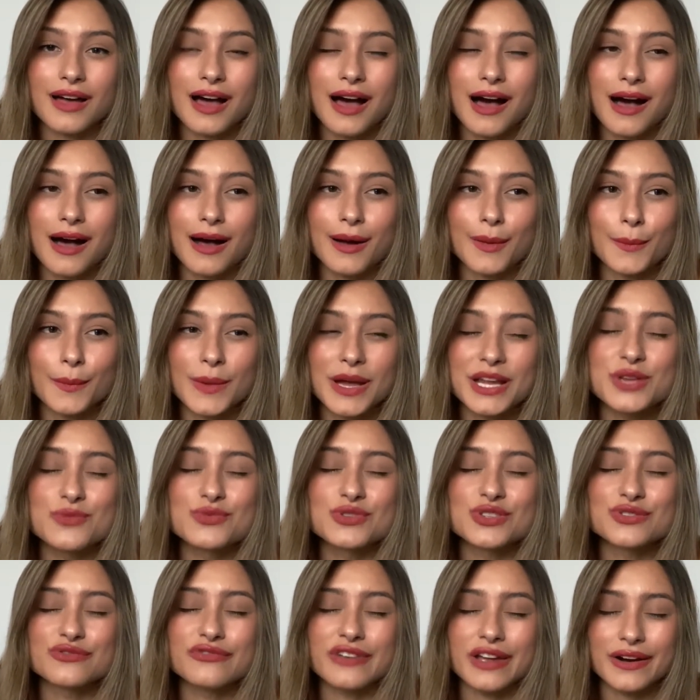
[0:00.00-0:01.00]
And he
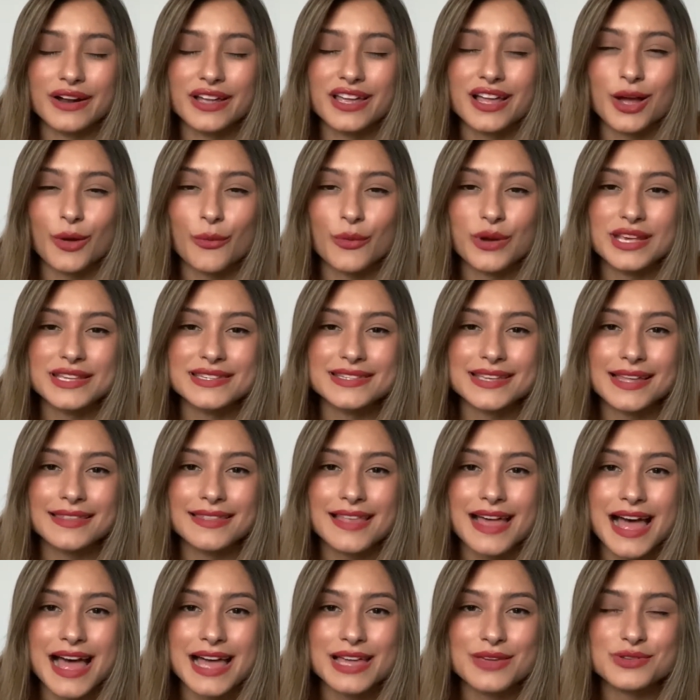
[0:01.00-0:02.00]
was very young when he said
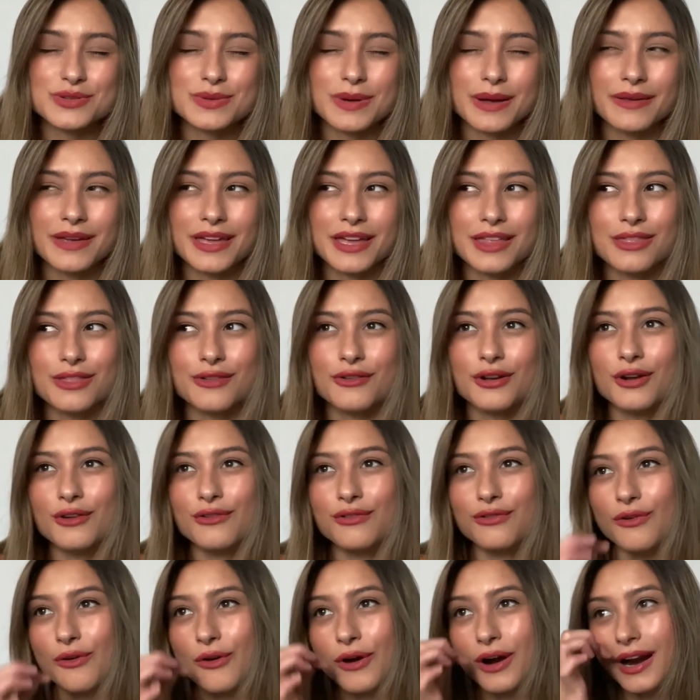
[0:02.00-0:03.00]
that. He was probably like 3 or
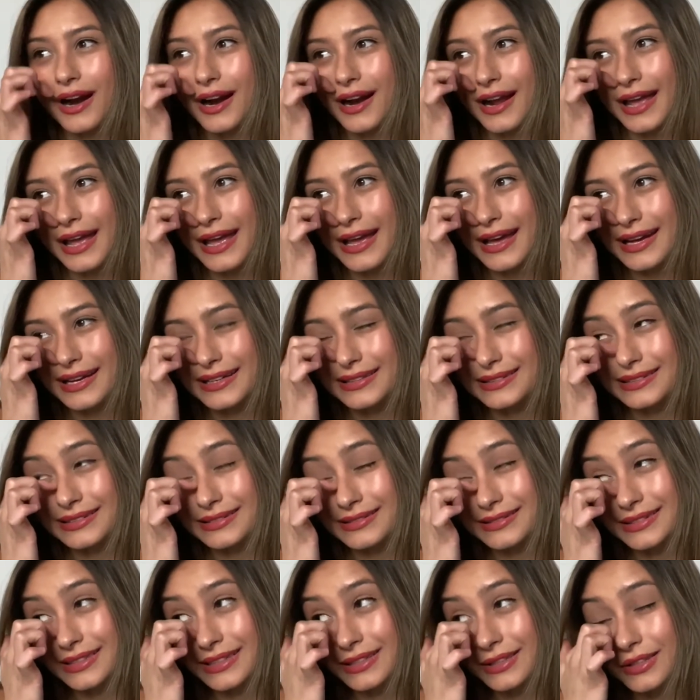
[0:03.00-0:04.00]
4. And
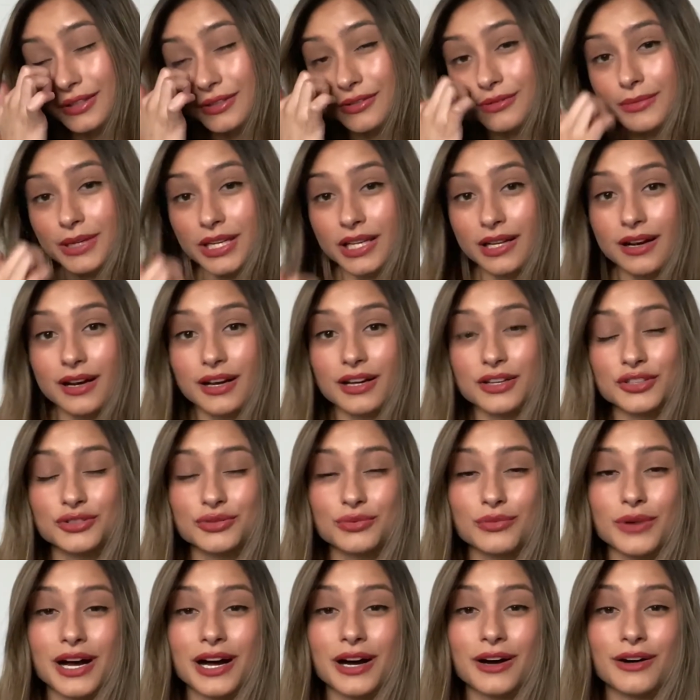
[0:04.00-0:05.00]
I was like, oh my gosh,
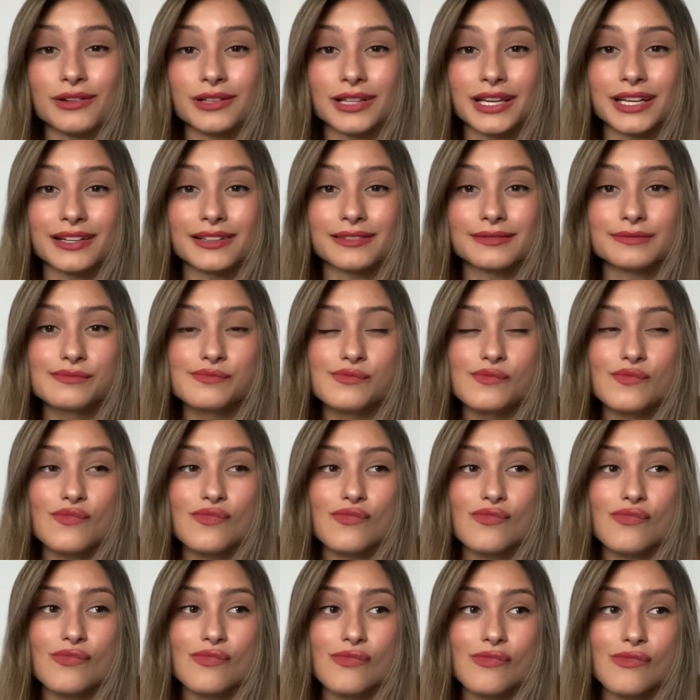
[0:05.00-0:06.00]
wow, like
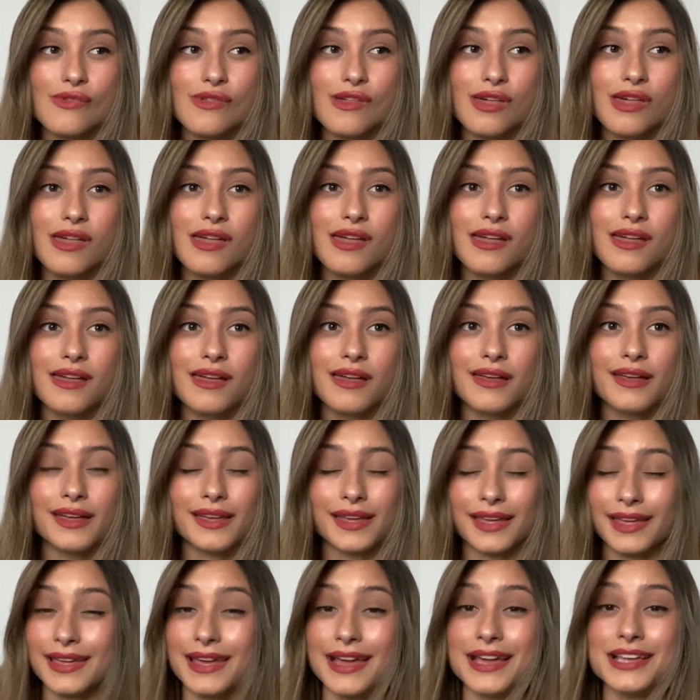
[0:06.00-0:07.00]

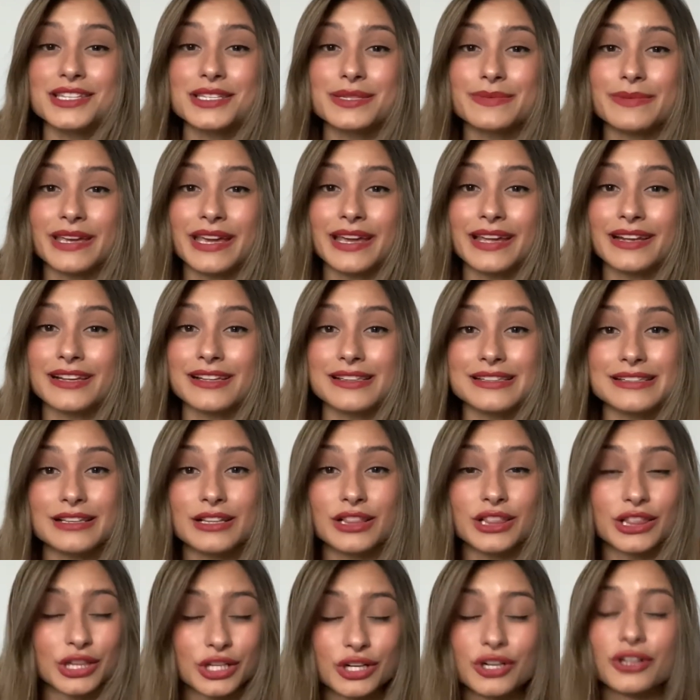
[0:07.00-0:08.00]
he hates me, and
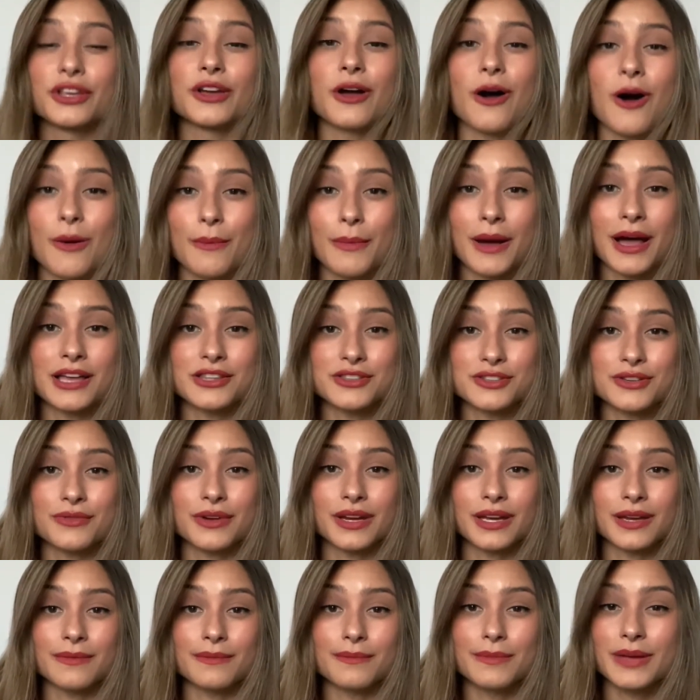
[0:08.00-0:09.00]
it's literally all my
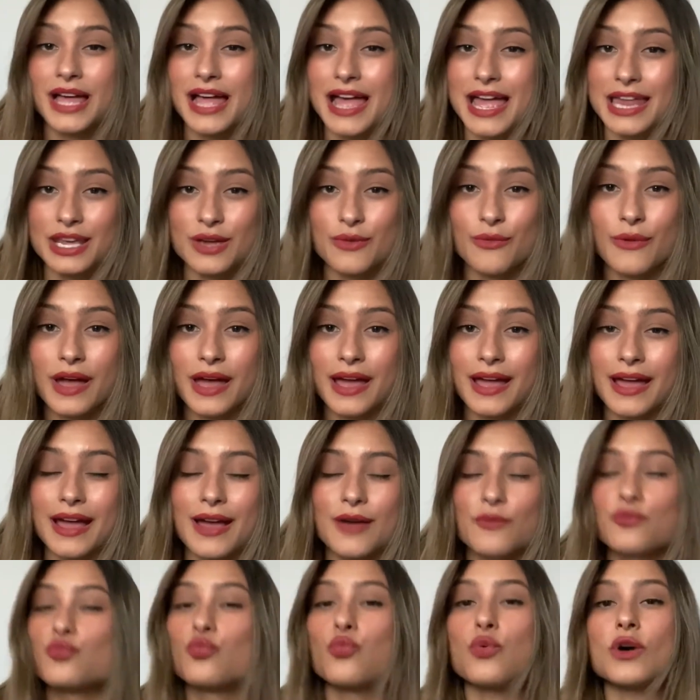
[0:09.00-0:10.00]
doing. But
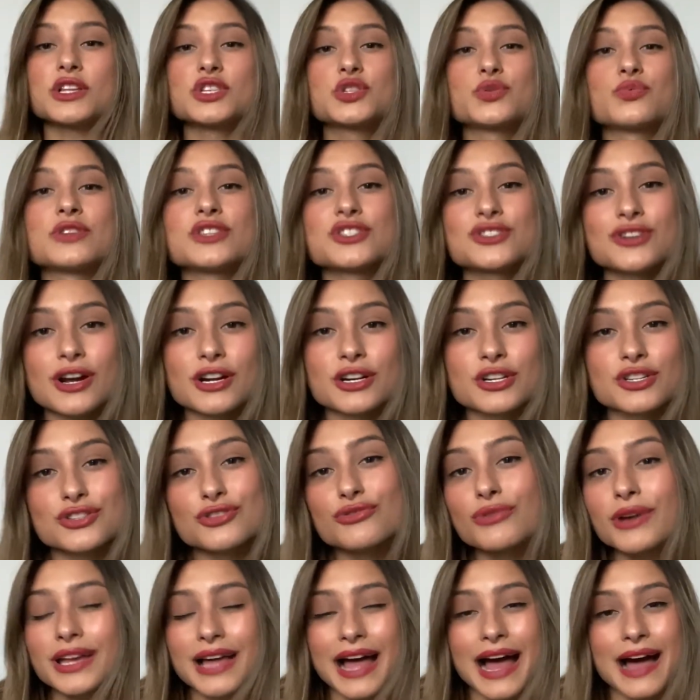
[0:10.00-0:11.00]
anyway, once we started
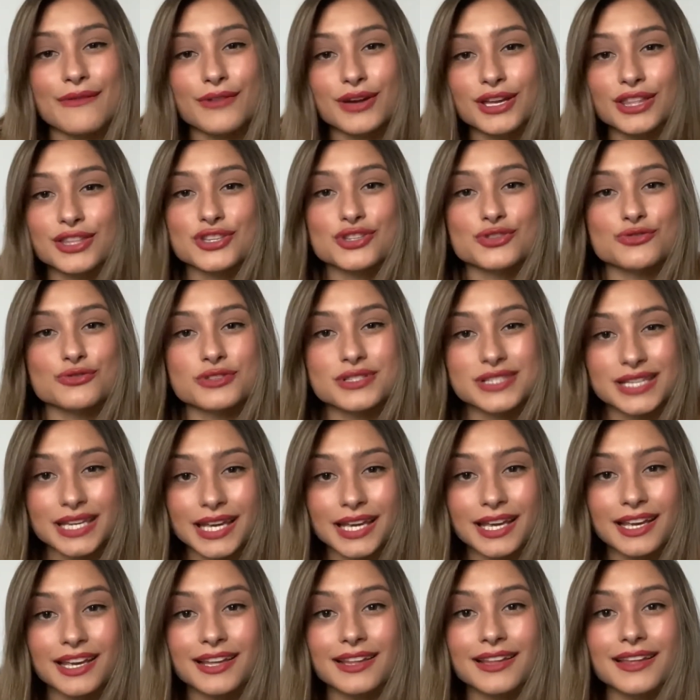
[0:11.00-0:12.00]
having this
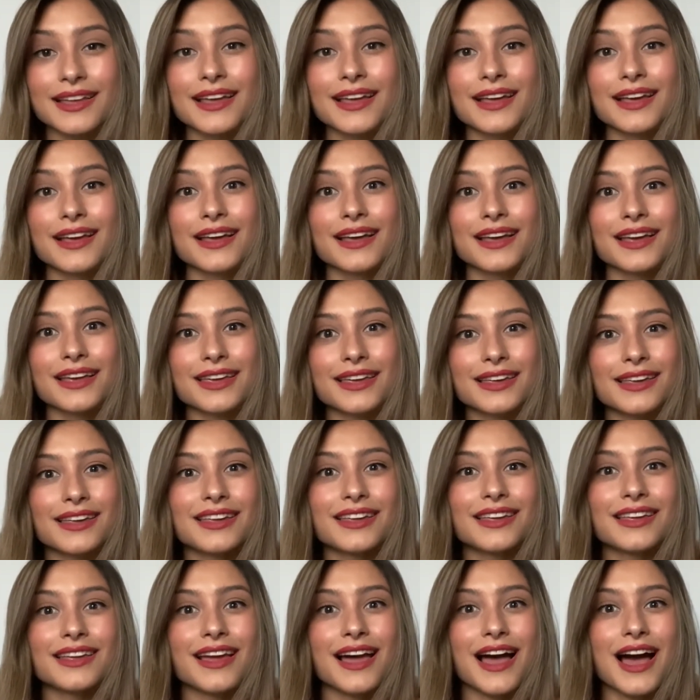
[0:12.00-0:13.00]
routine,
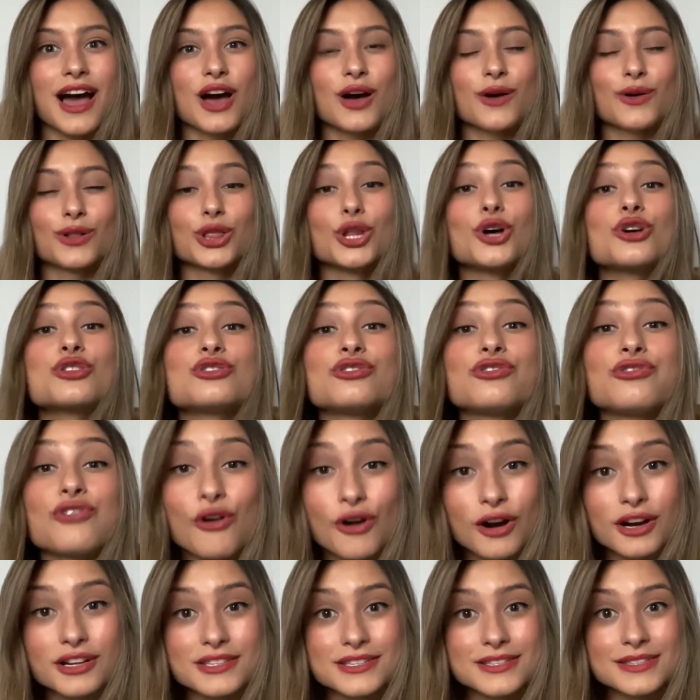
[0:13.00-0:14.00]
he looked
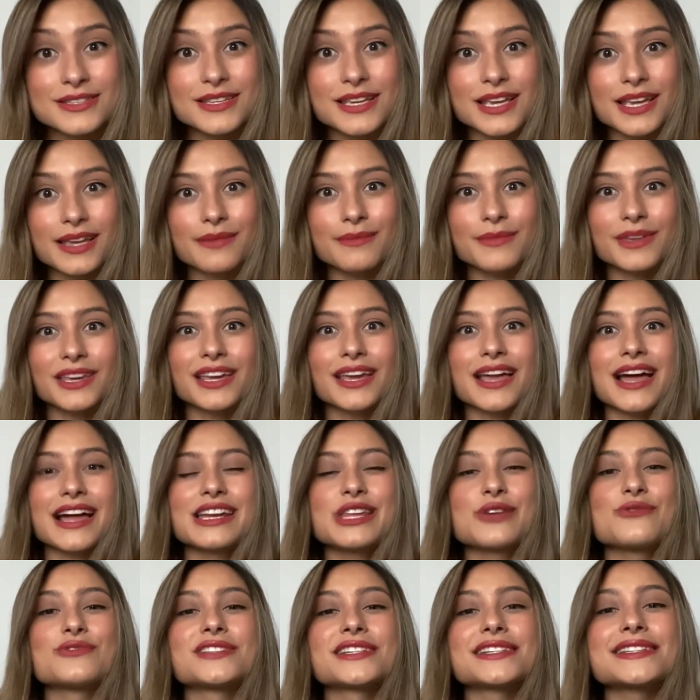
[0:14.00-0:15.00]
forward to seeing me, and
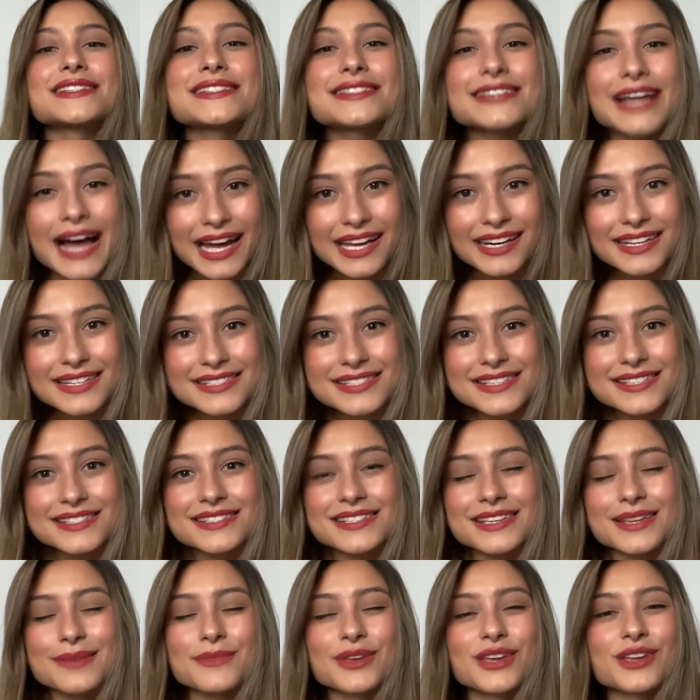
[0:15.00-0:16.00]
he was excited to
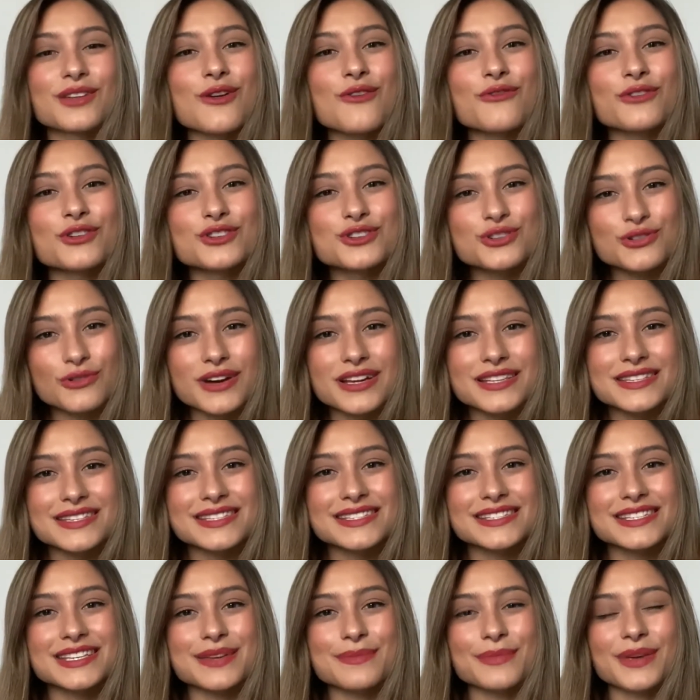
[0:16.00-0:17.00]
see me and overjoyed to
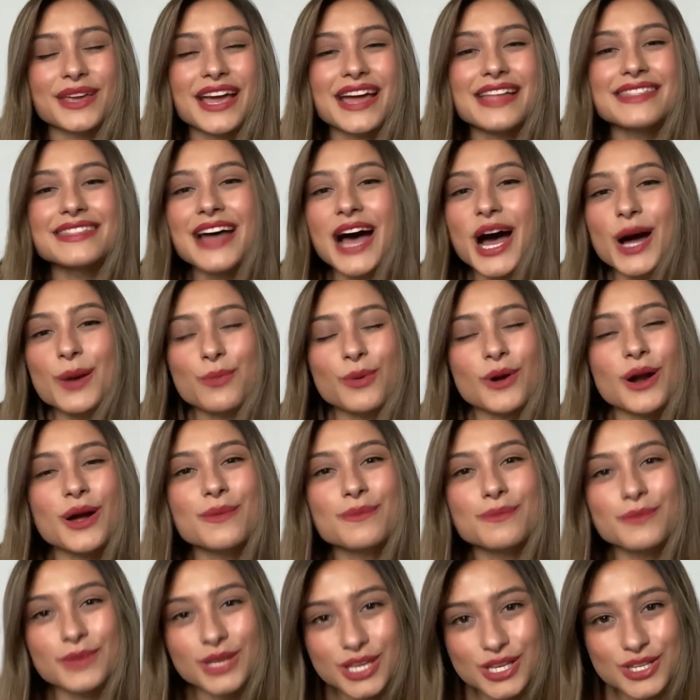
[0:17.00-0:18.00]
see me, and that
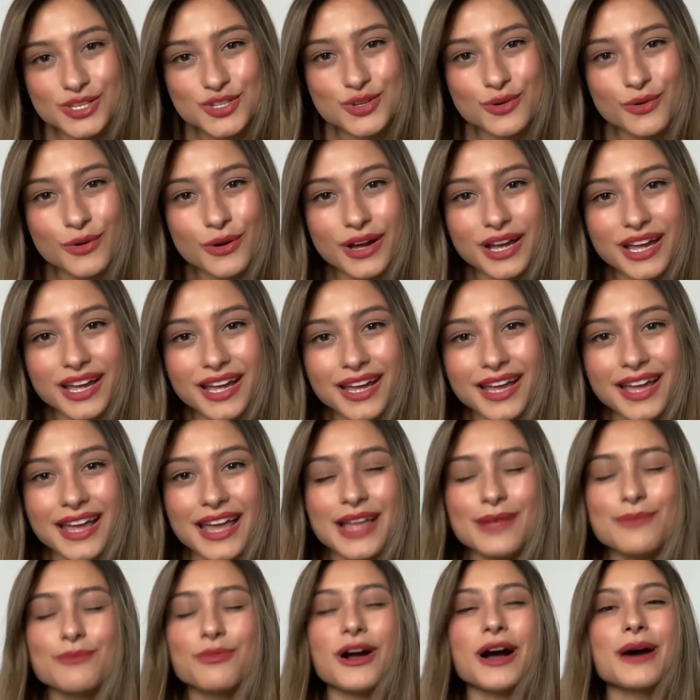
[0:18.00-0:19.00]
brought me joy
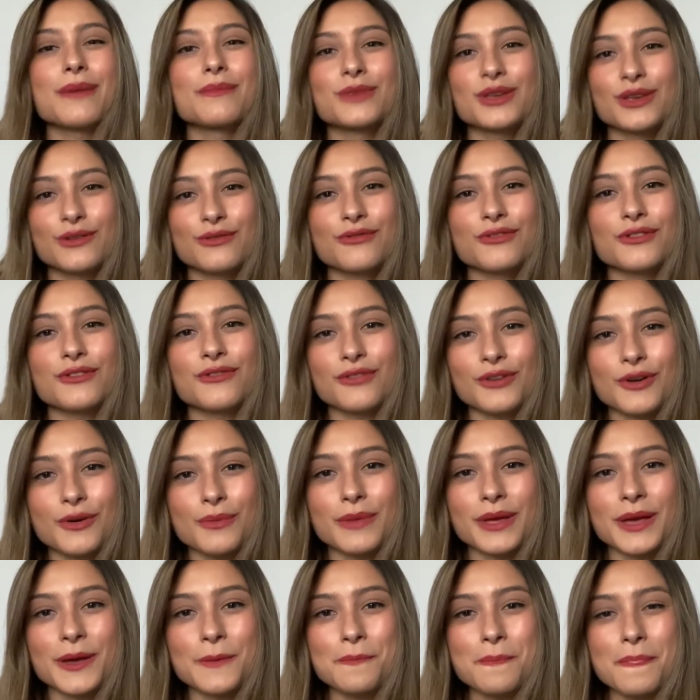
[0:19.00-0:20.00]
and brought me
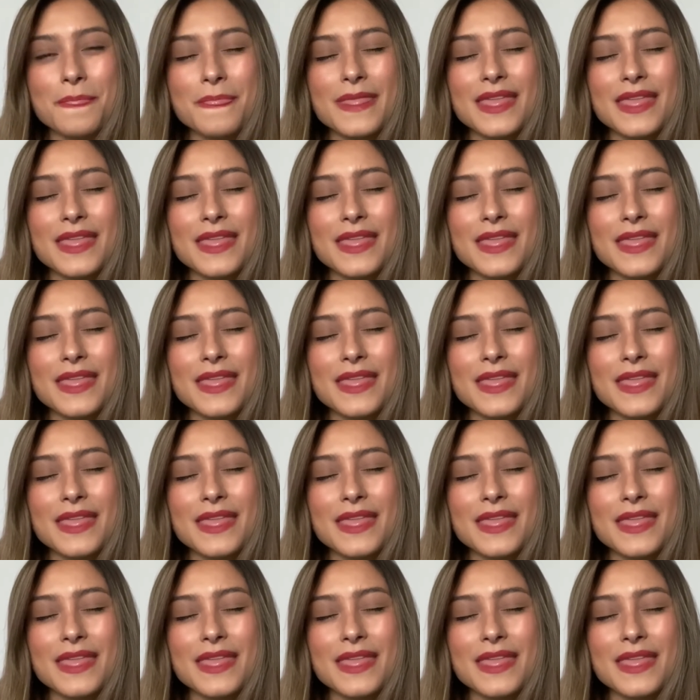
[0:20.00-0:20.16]
fulfillment.